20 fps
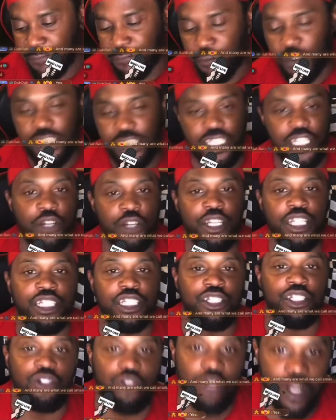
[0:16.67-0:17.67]
for
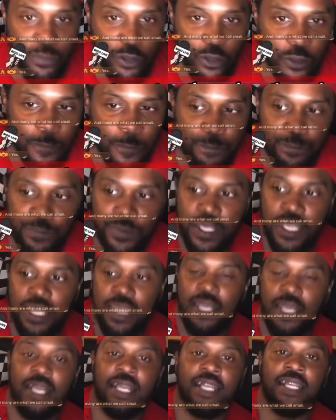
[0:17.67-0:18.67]
serious trouble.
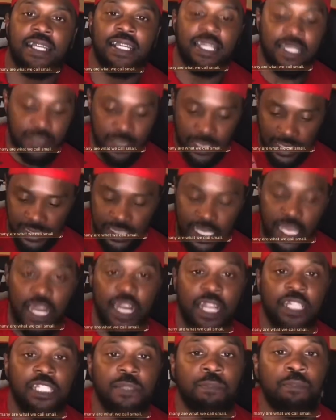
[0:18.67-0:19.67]
It's
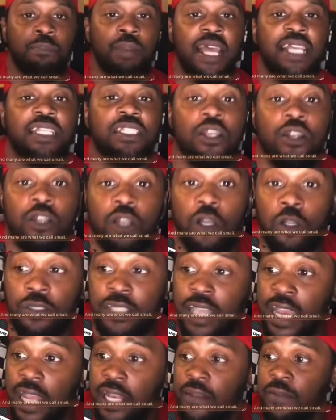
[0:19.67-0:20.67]
telling us, blessed are those
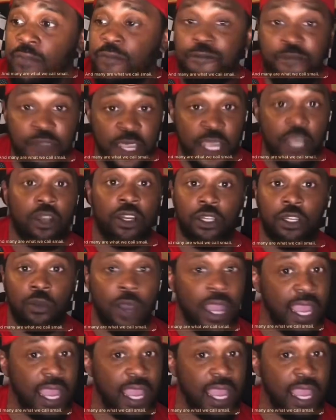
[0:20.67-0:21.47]
that fear to do.